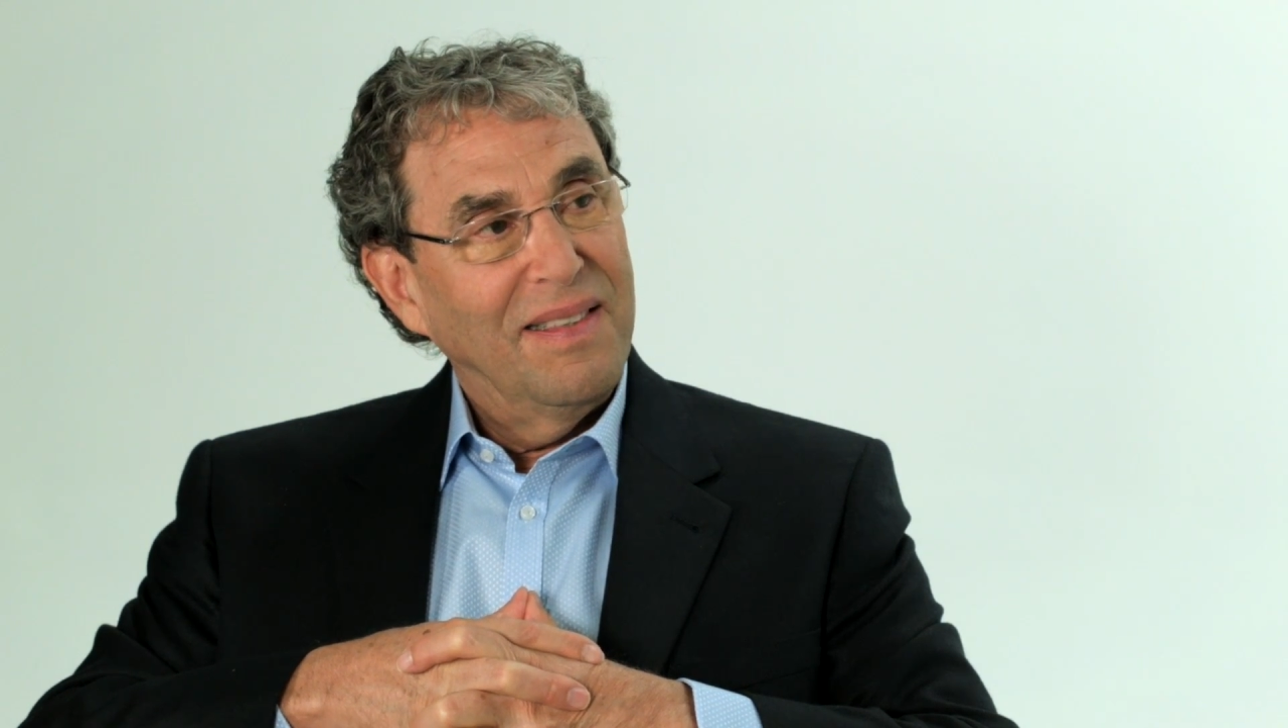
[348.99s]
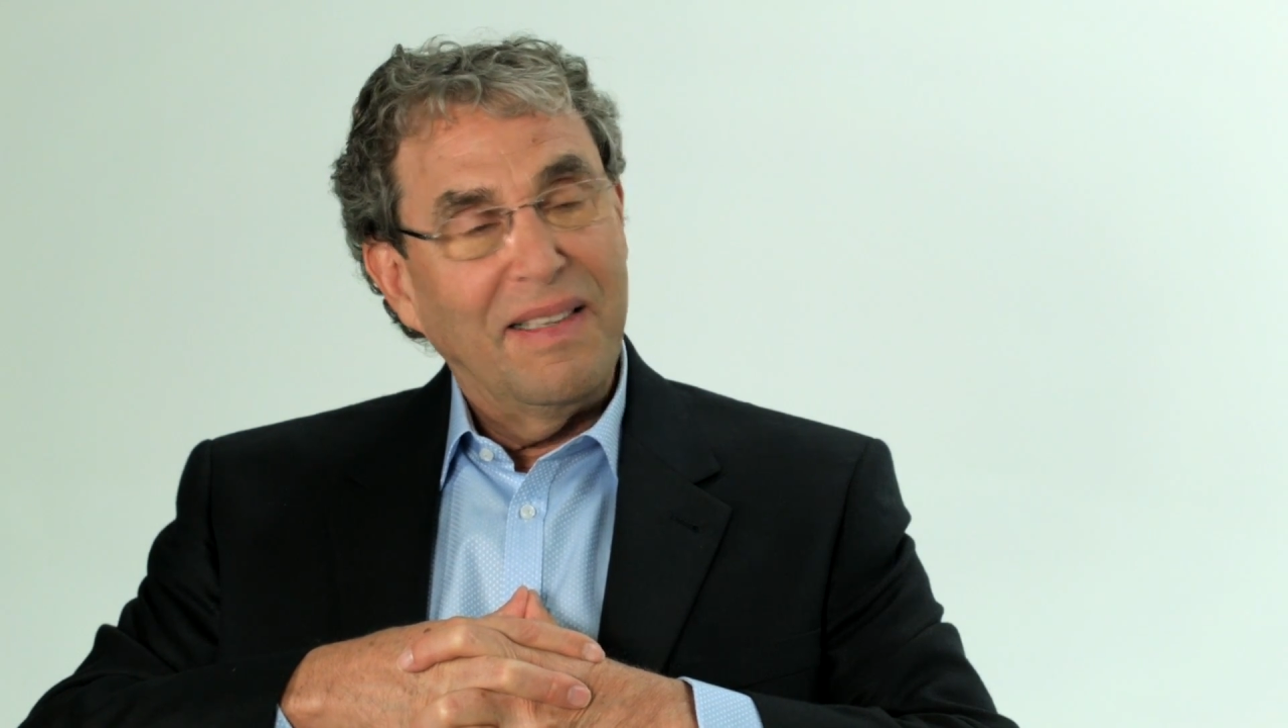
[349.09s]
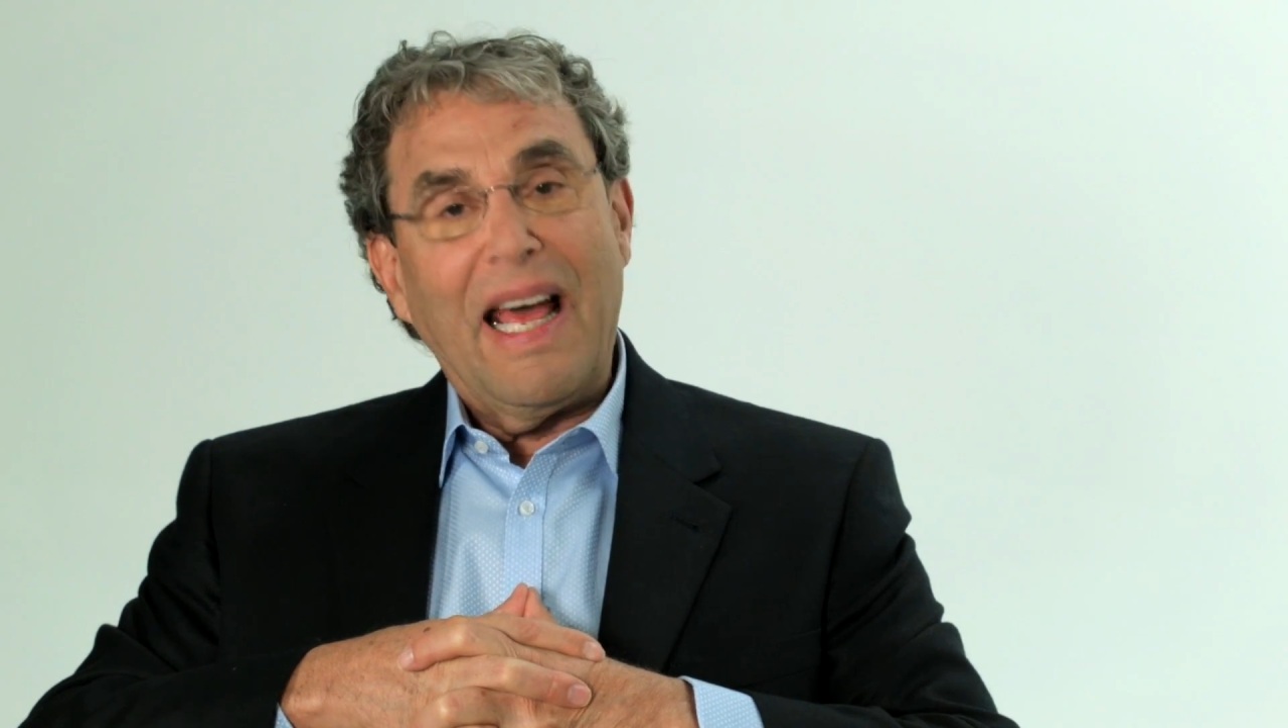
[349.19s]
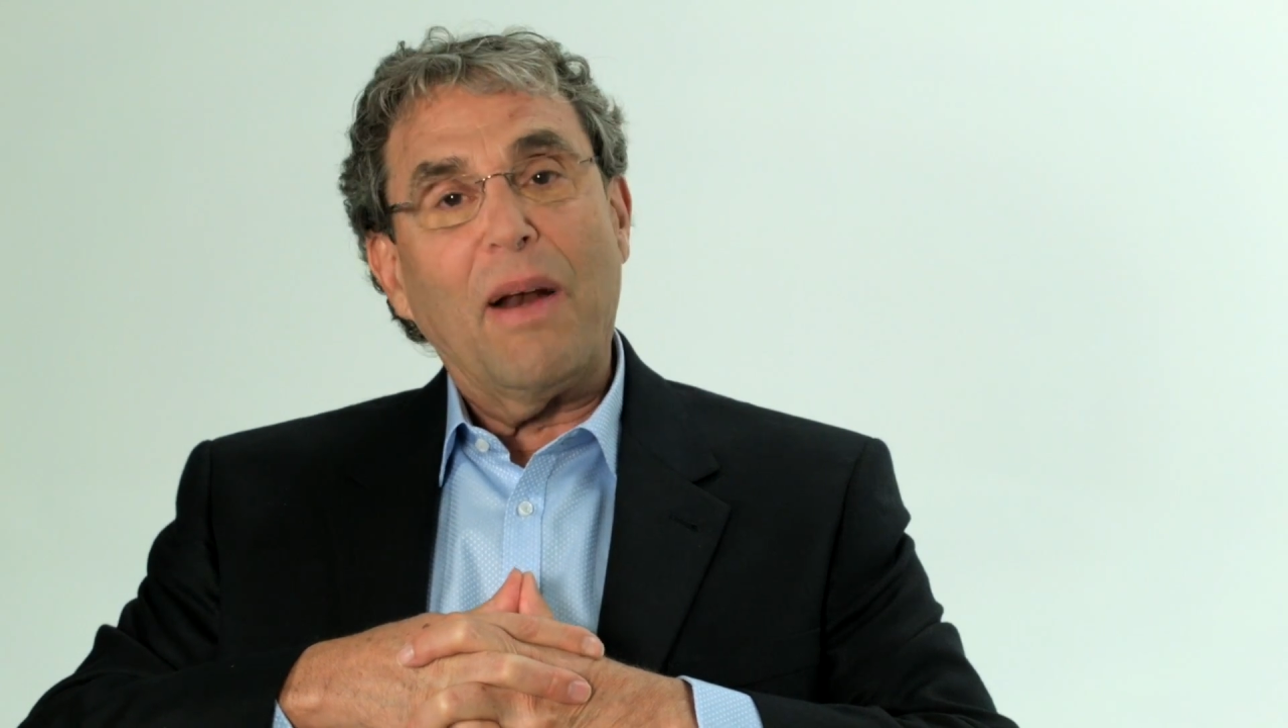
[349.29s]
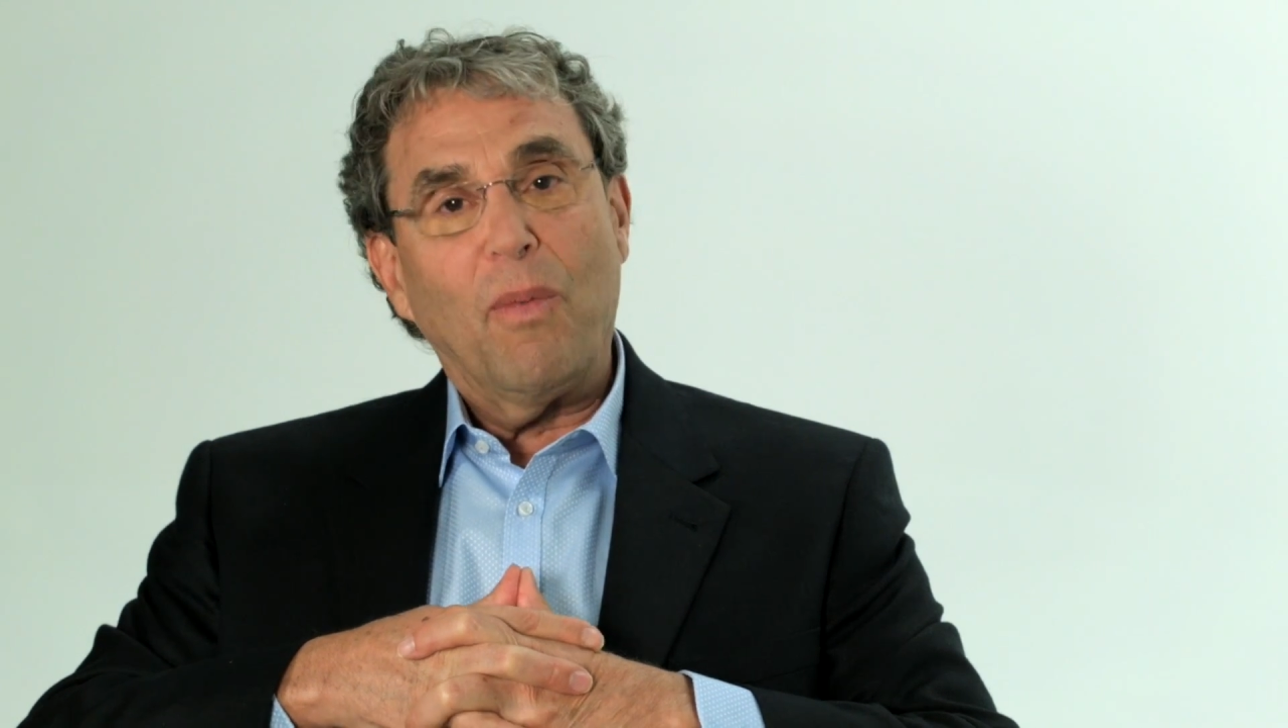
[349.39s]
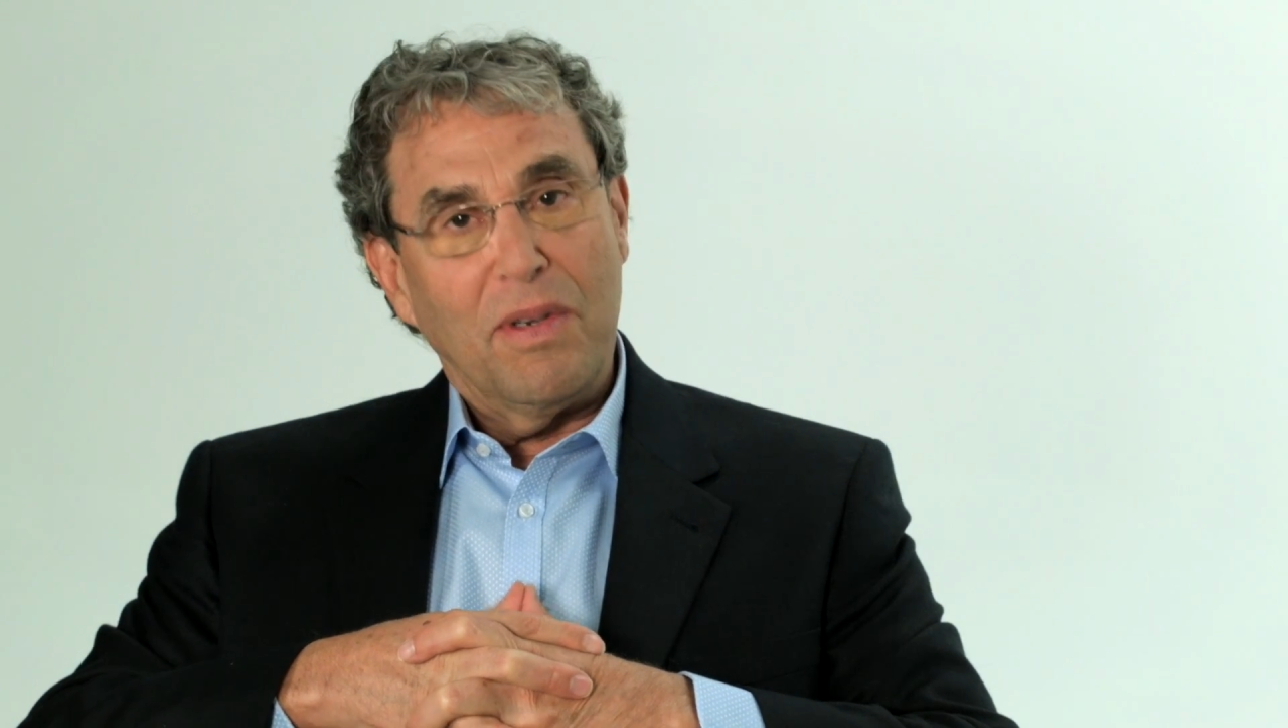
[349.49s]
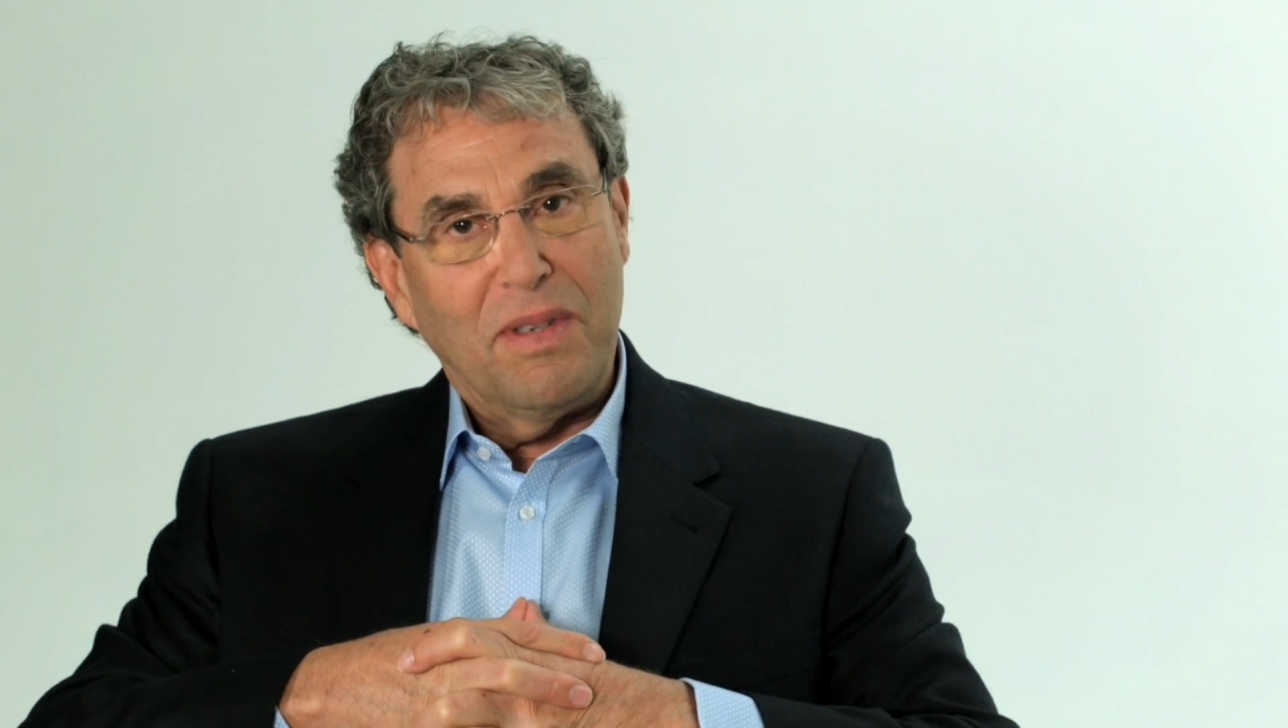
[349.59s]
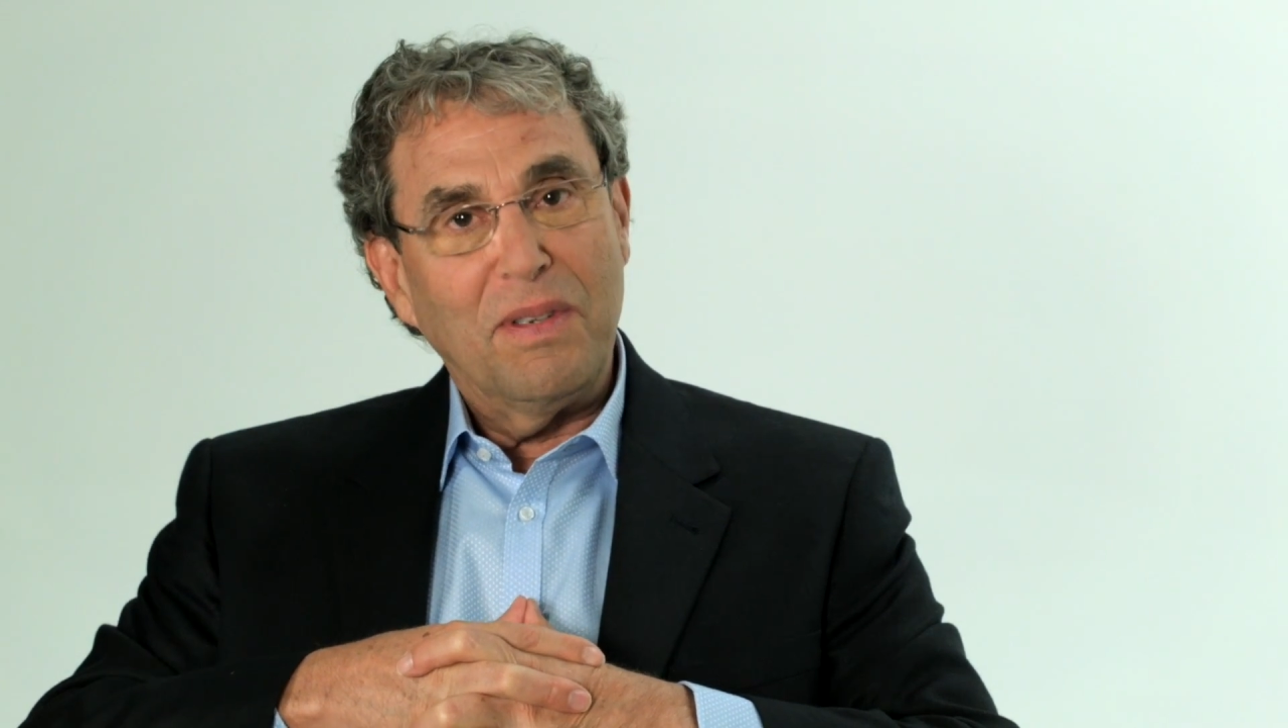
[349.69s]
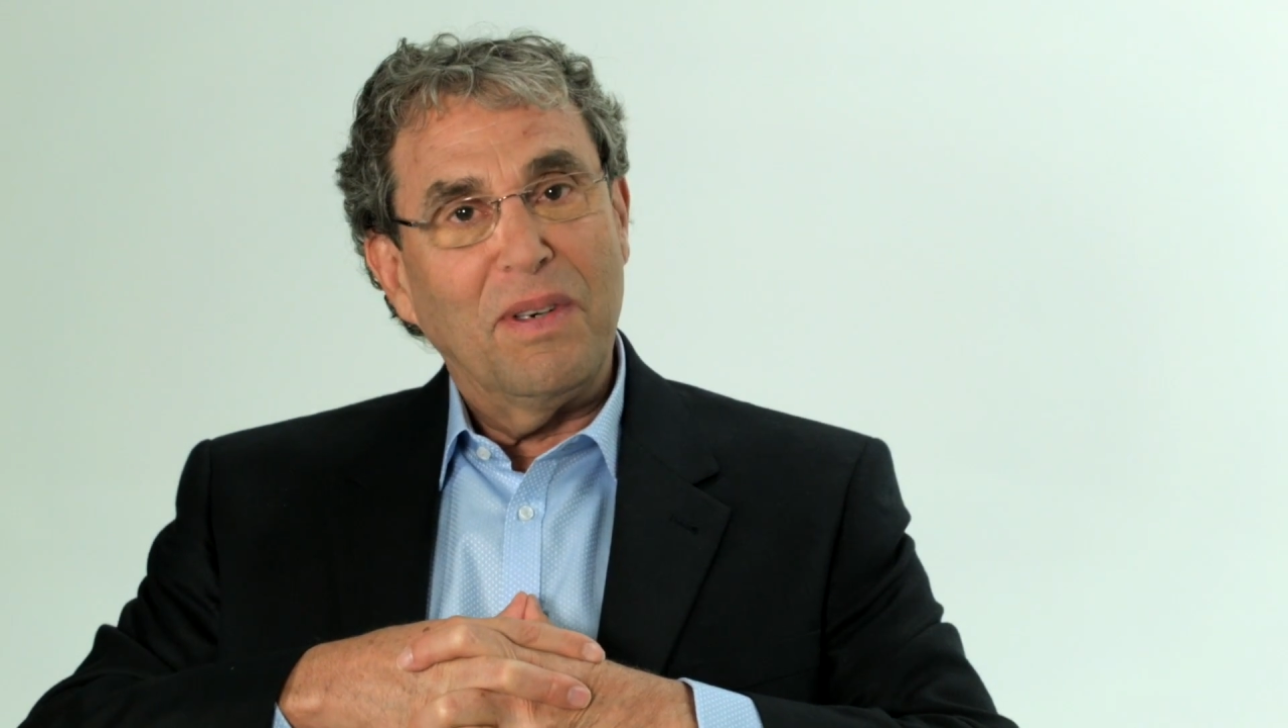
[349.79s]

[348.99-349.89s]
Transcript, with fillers: That was the